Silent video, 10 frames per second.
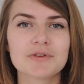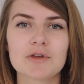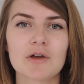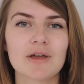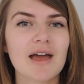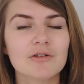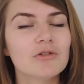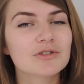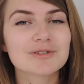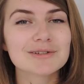So yeah,
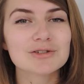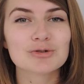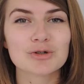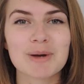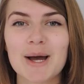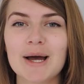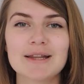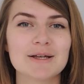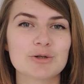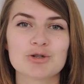you've got something to talk about,
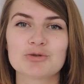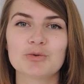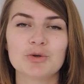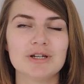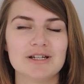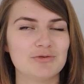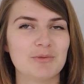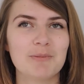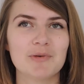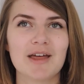and that's just all you need to
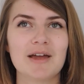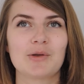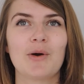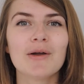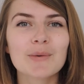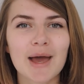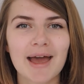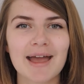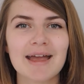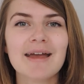remember, that you're
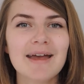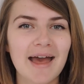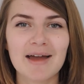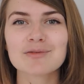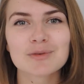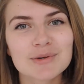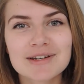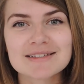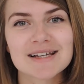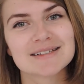okay, everyone
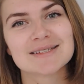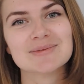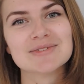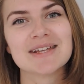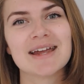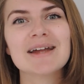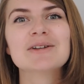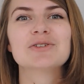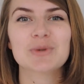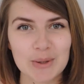does it at some
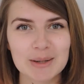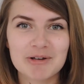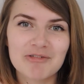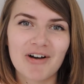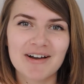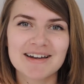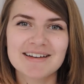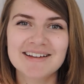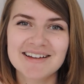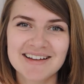stage, you're gonna be
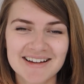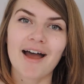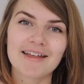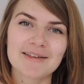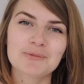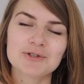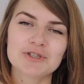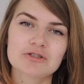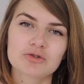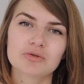fine. I then
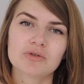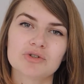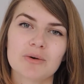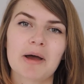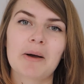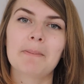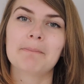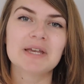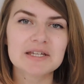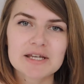wanted to talk to you about
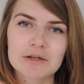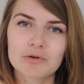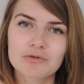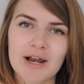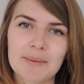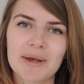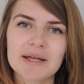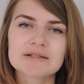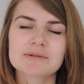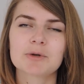meeting your
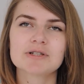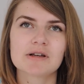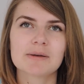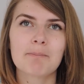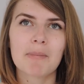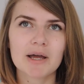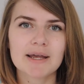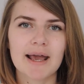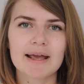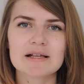flatmates, because in my
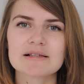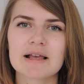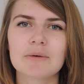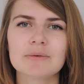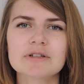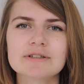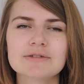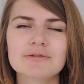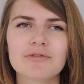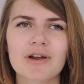case it
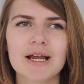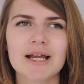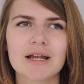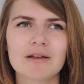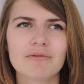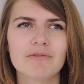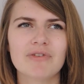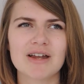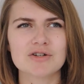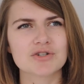wasn't very
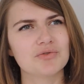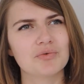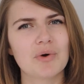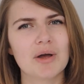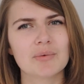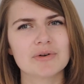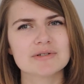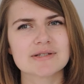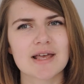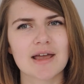conventional, I
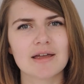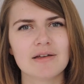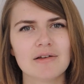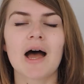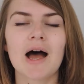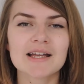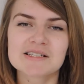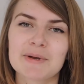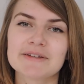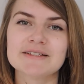wouldn't say. I
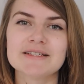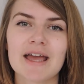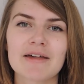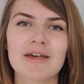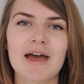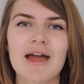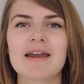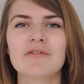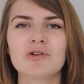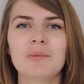expected to get there
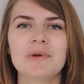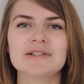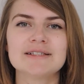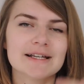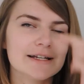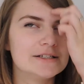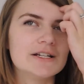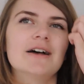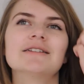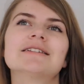and everyone be singing and
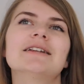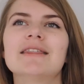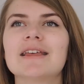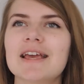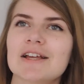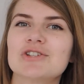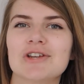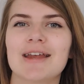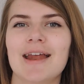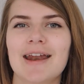dancing in the
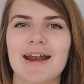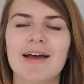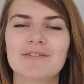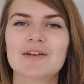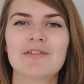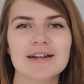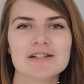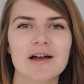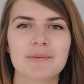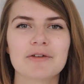kitchen and having a great
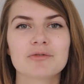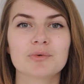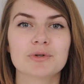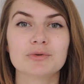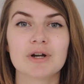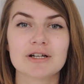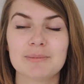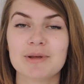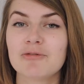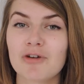time and everyone would
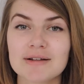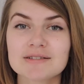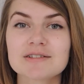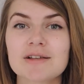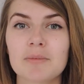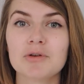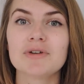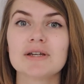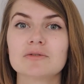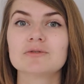already be friends because I
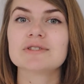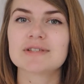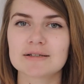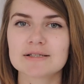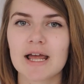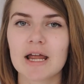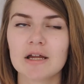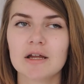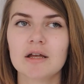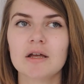moved in on the
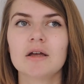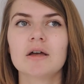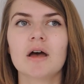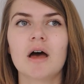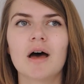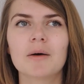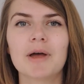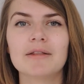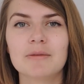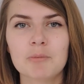Sunday
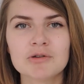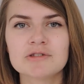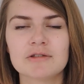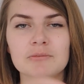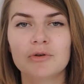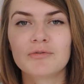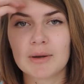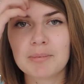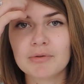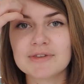and most of them
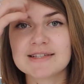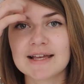moved up on the